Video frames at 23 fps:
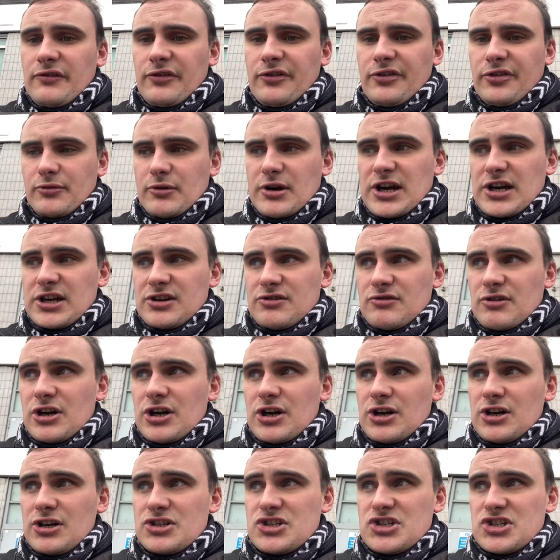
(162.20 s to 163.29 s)
three in a
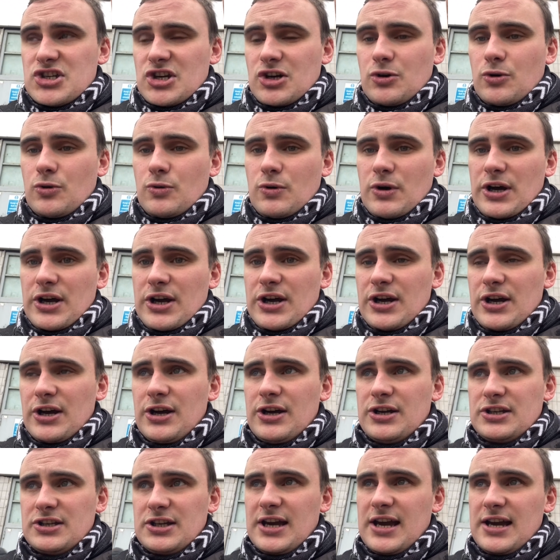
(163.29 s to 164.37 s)
row. So uh,
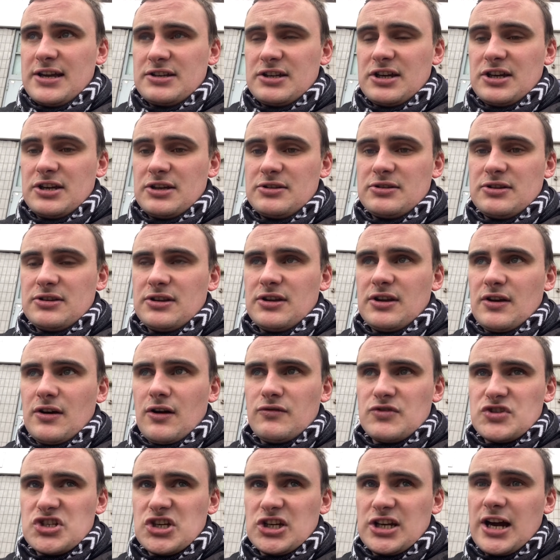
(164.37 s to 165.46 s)
yeah, they're
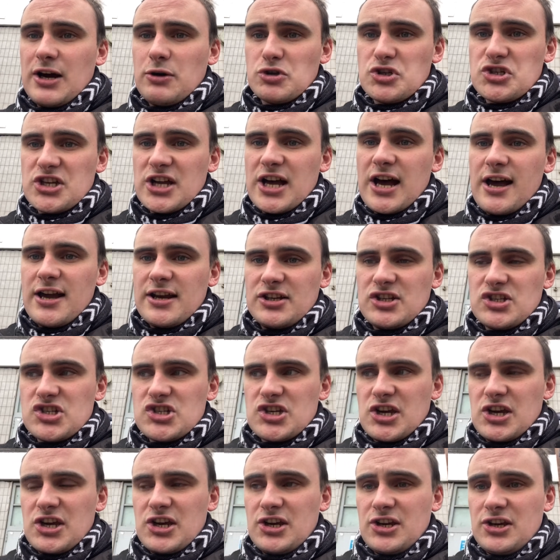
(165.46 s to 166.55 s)
obviously now starting
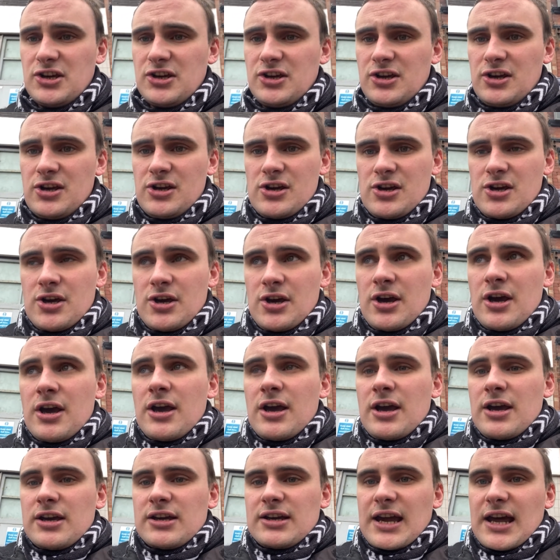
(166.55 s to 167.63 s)
to
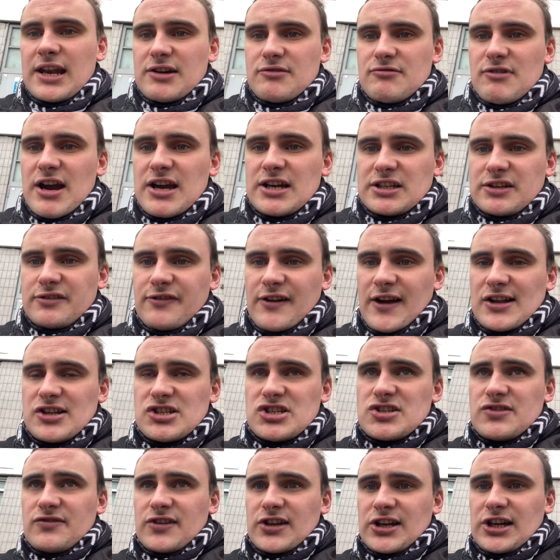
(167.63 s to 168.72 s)
get it right
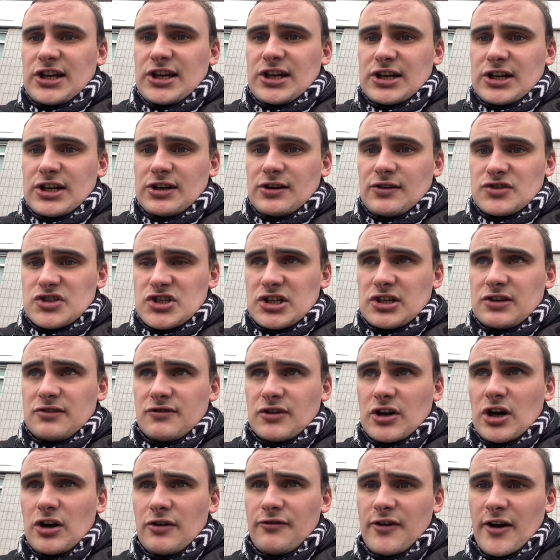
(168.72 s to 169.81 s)
defensively. Uh, obviously, they've
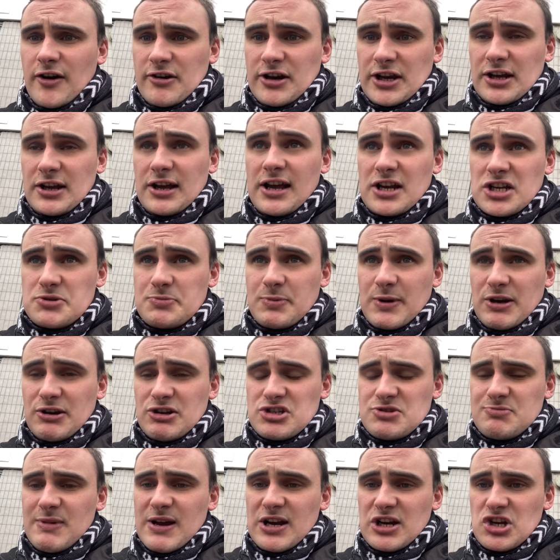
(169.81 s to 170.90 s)
got a very
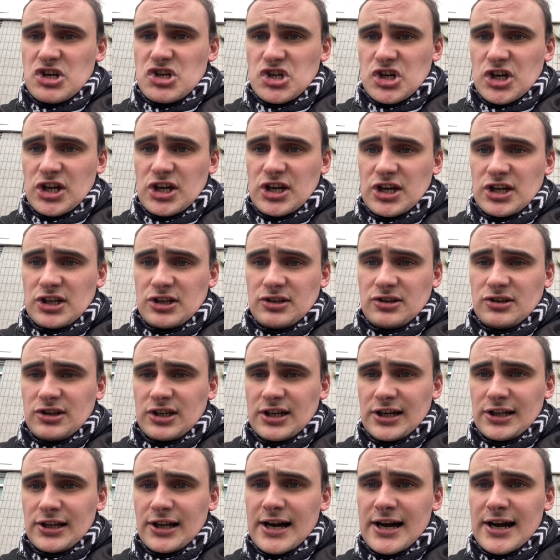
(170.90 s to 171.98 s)
experienced manager in
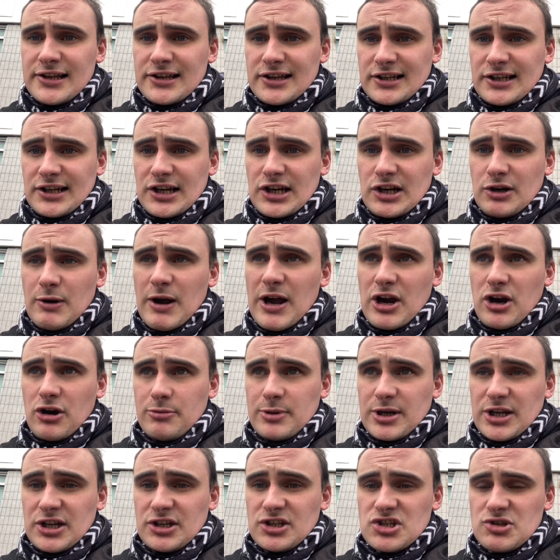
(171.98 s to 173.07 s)
Neil Ardley. Uh, we're
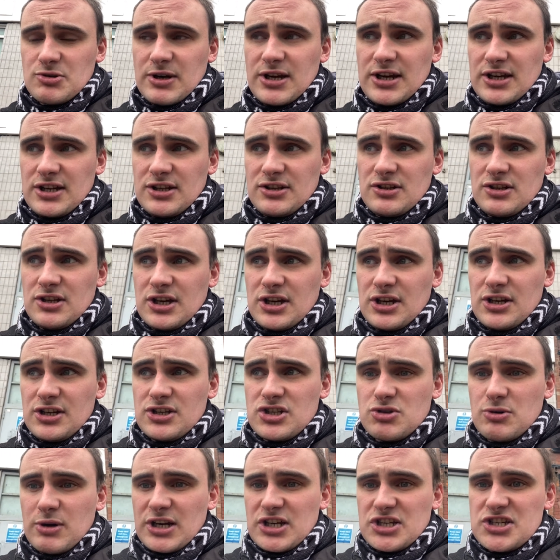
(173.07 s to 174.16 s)
coming into it in uh,
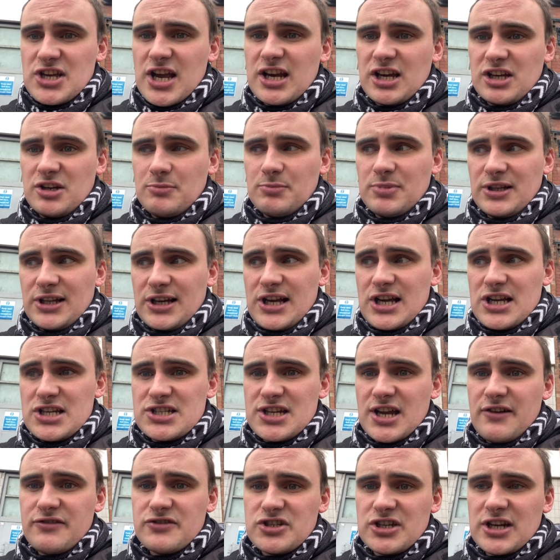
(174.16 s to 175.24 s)
22nd place
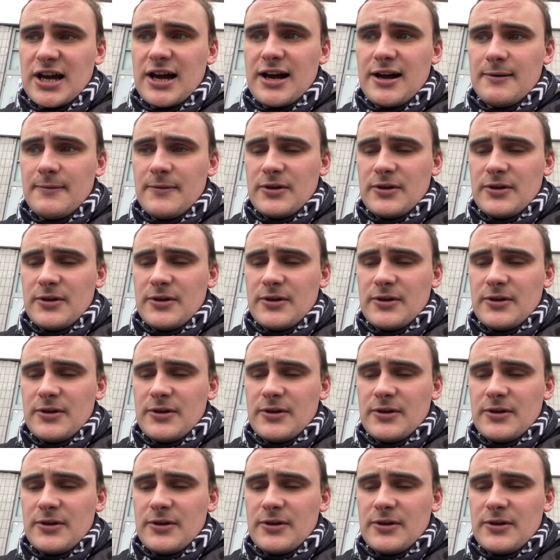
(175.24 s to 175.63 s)
after that